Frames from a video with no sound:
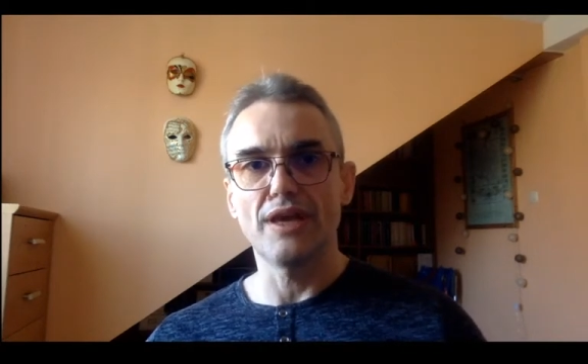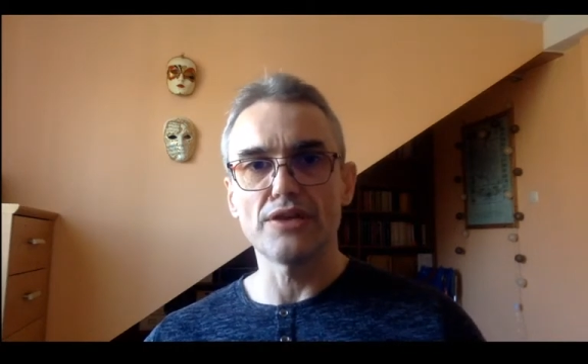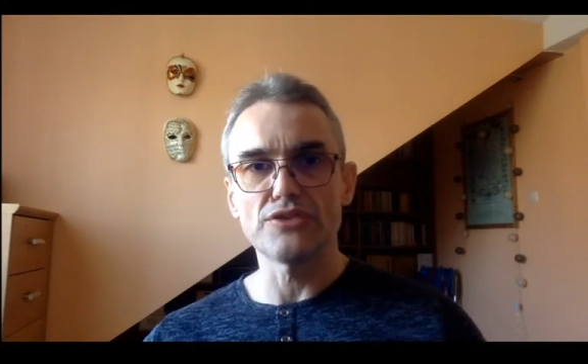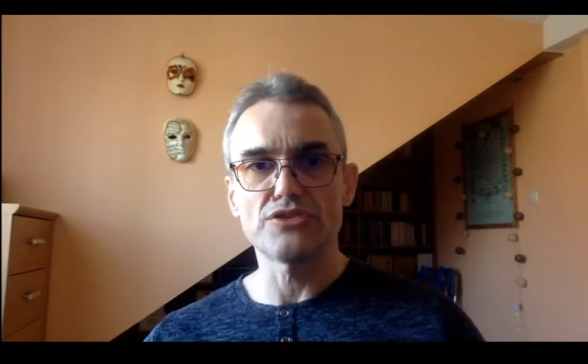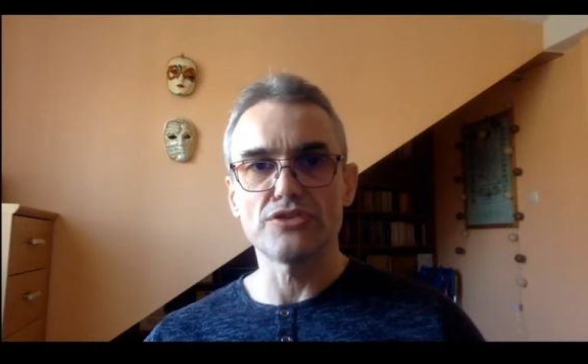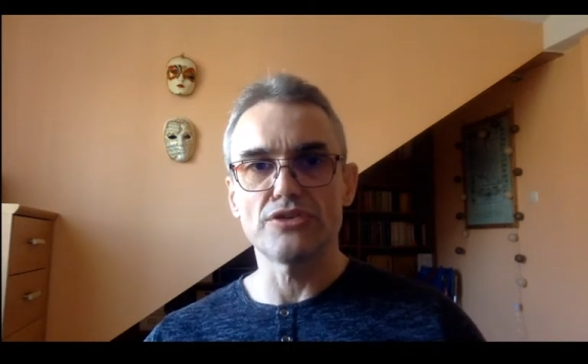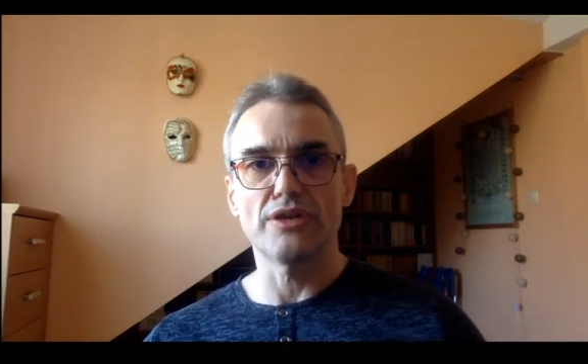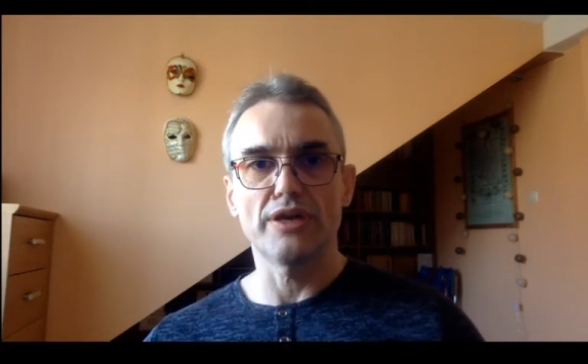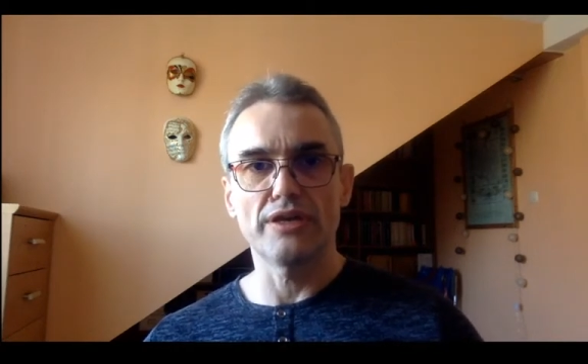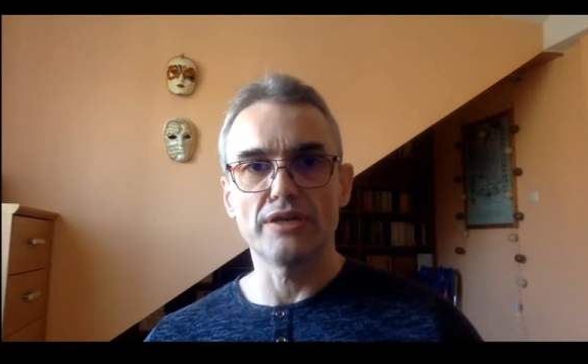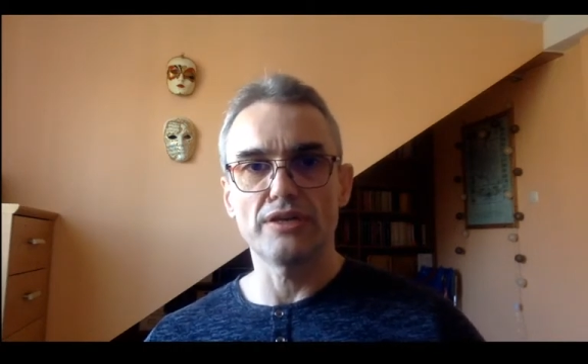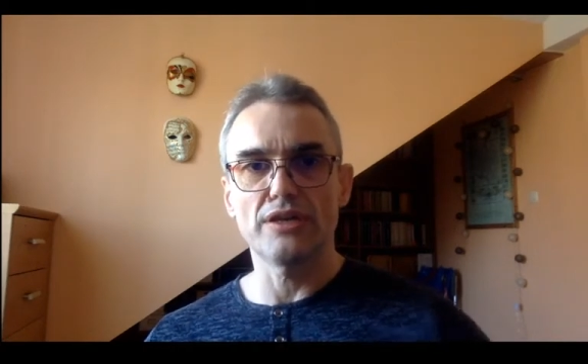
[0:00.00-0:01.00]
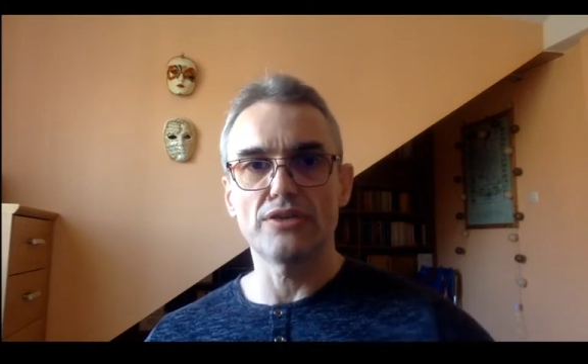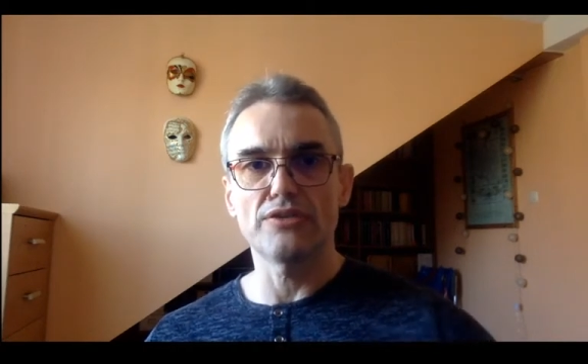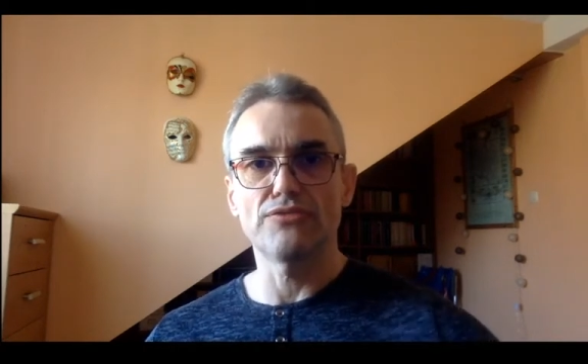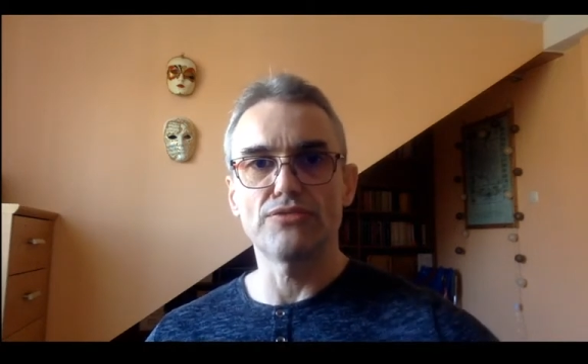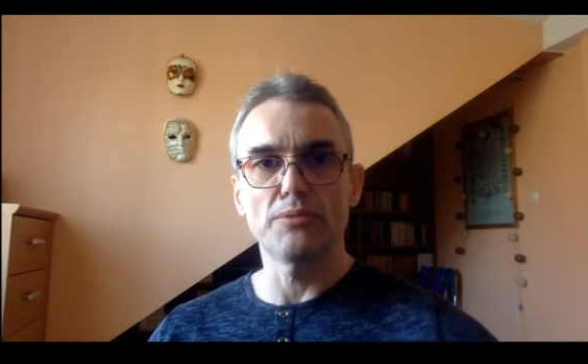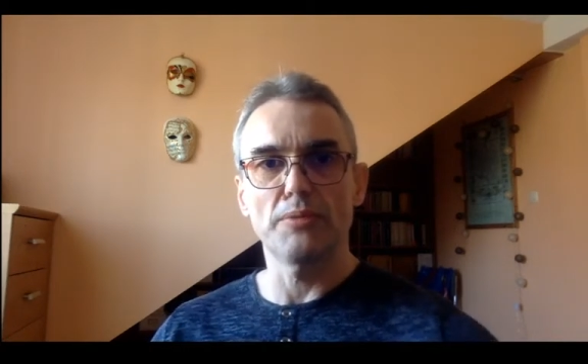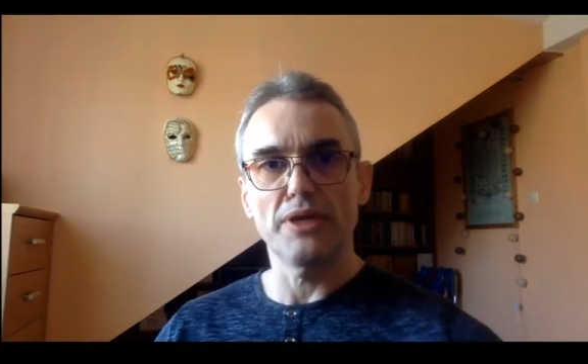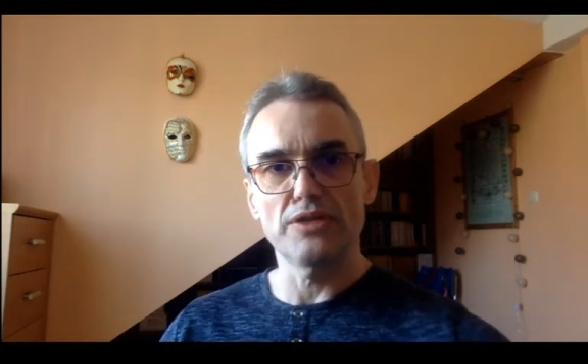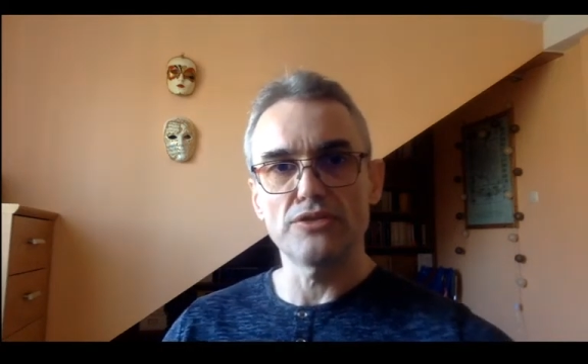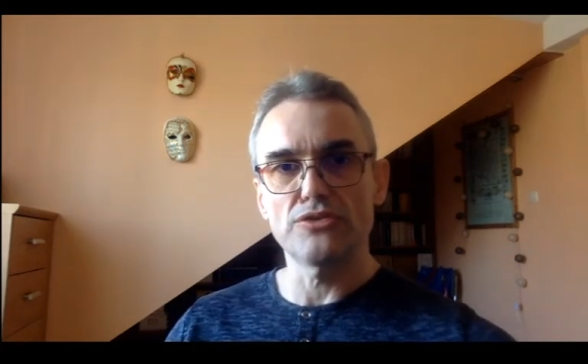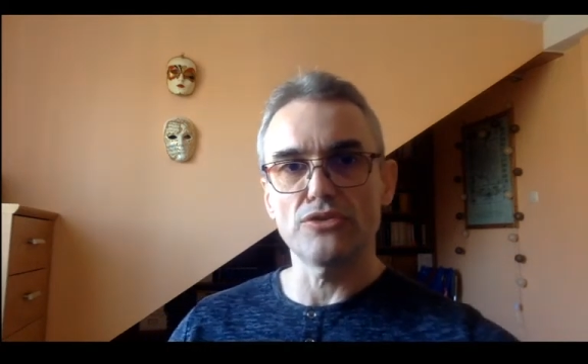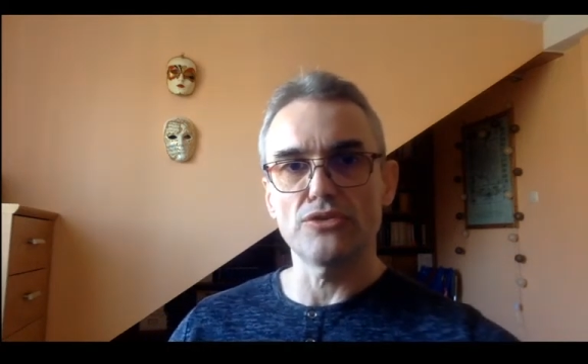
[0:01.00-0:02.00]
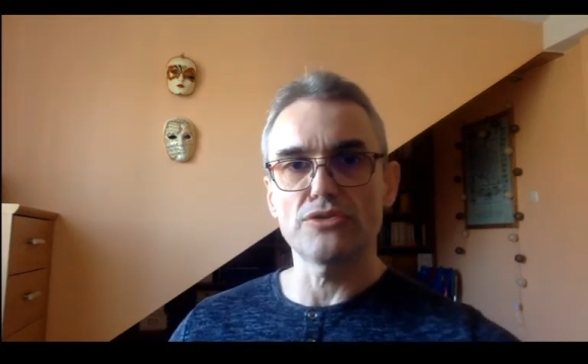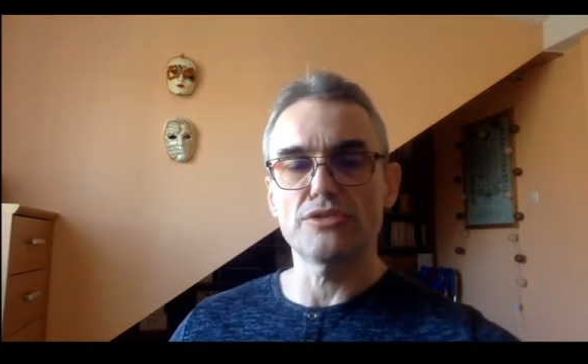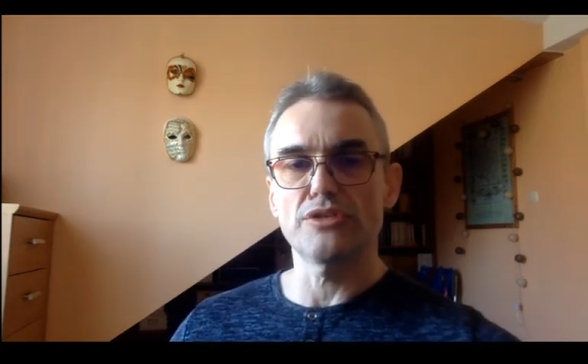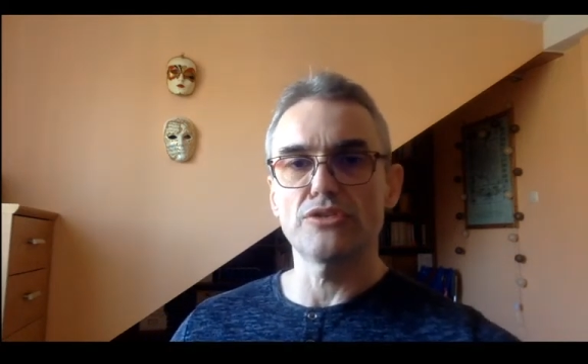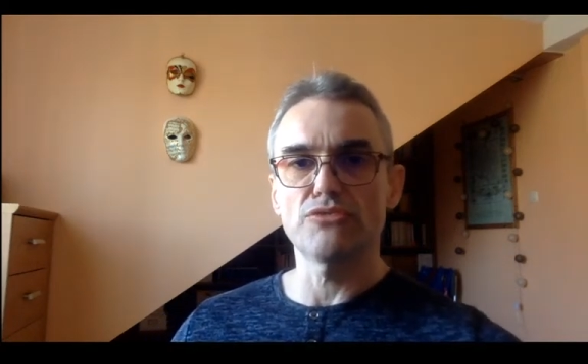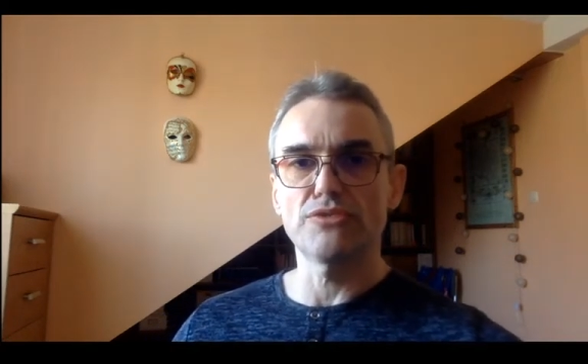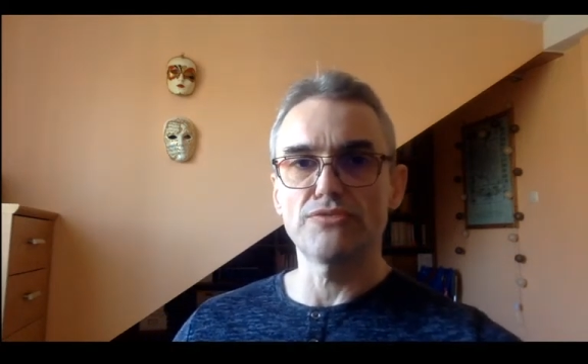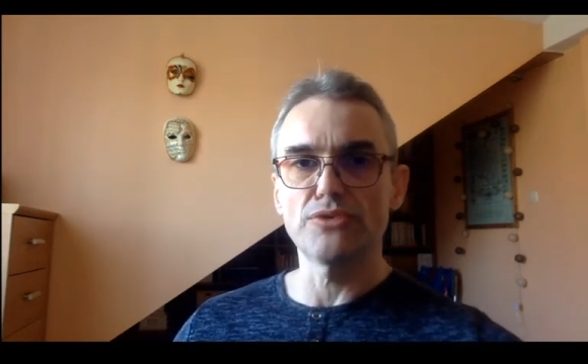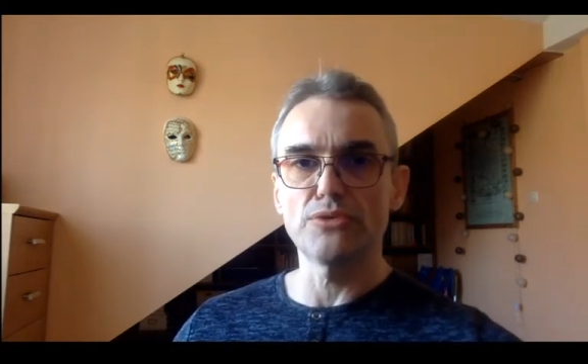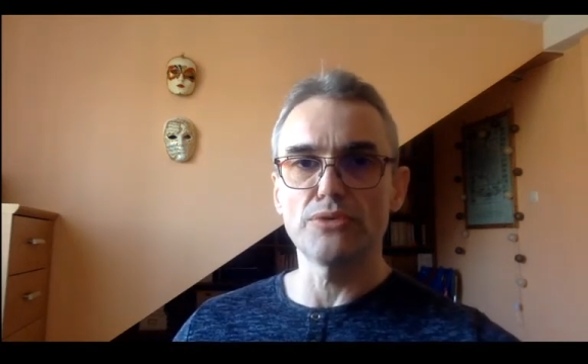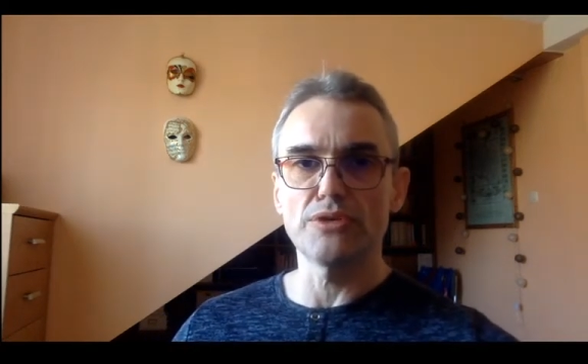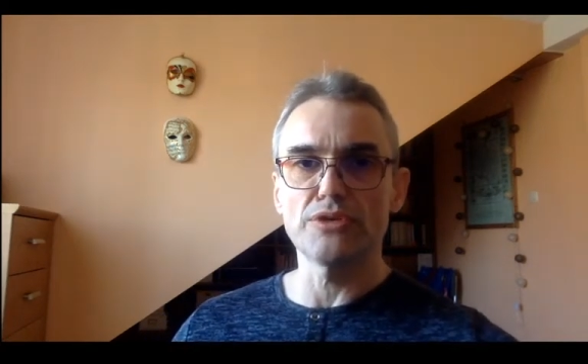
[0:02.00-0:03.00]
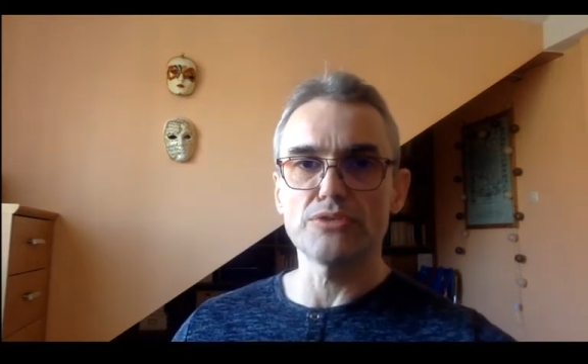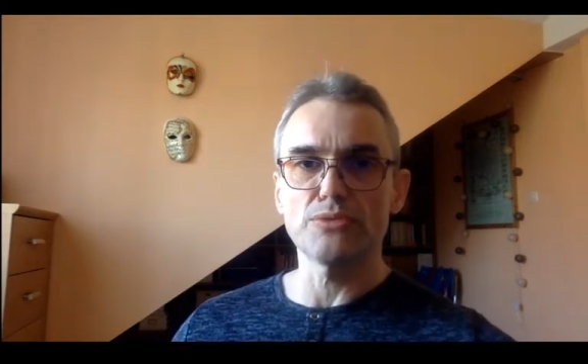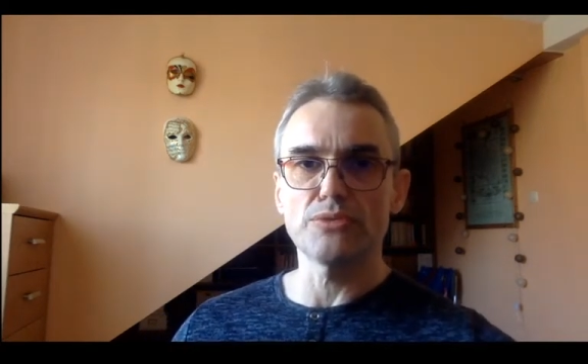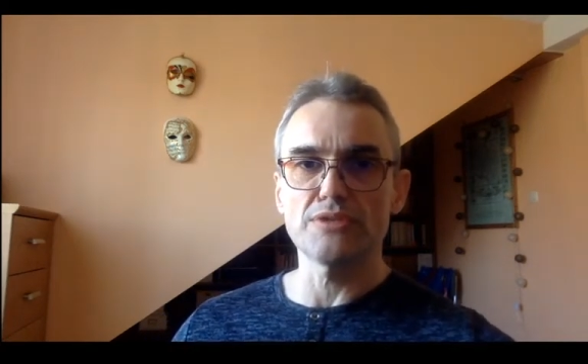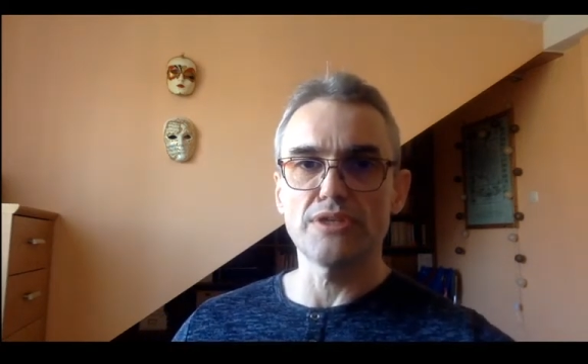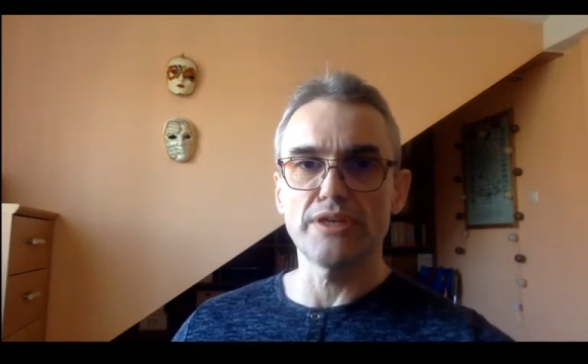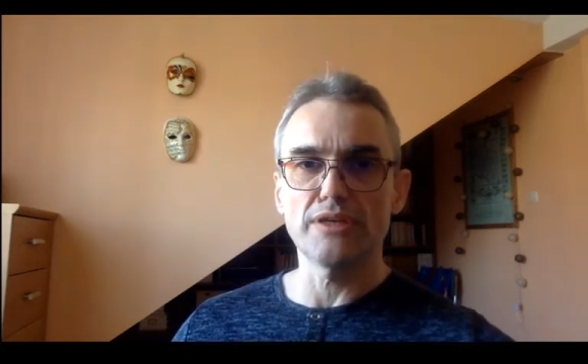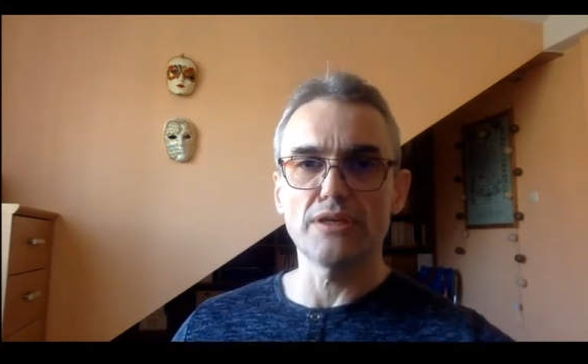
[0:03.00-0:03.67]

answer I had from editors and reviewers was like,